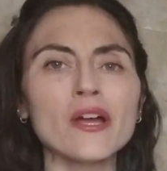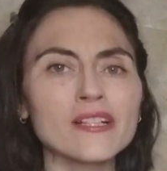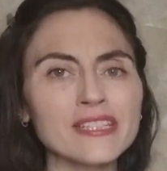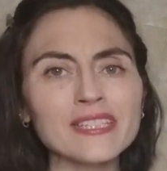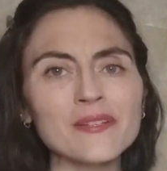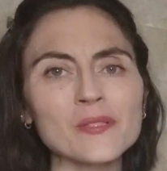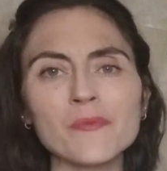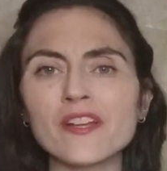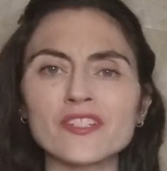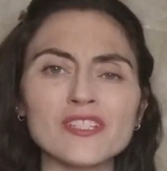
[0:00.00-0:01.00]
Clean those
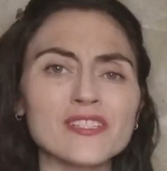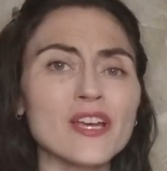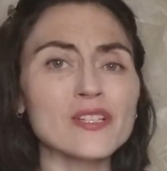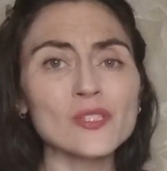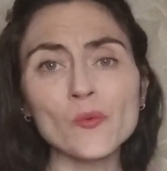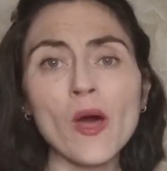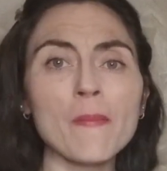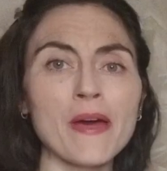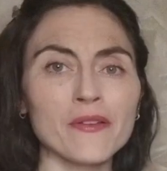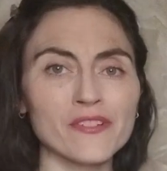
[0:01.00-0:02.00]
brushes,
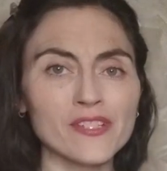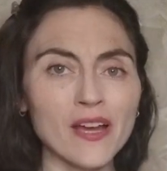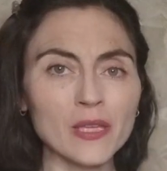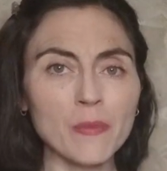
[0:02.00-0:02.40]
swap out your soggy